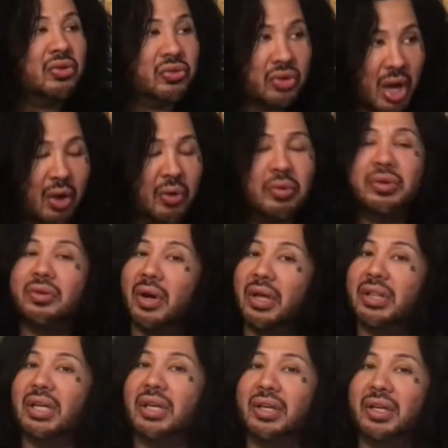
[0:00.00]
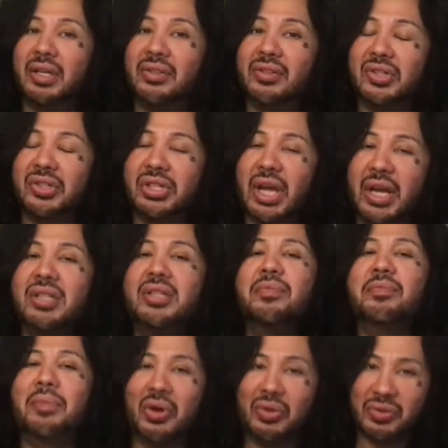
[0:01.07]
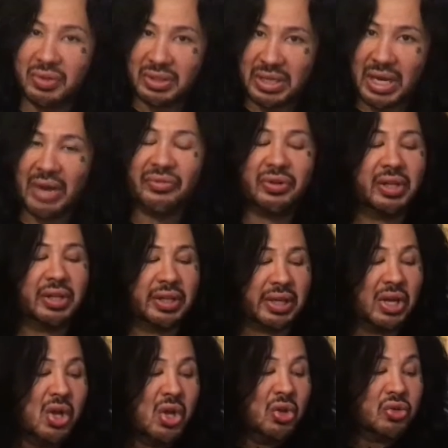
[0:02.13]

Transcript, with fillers: No. Do I think it needs to change? Most definitely.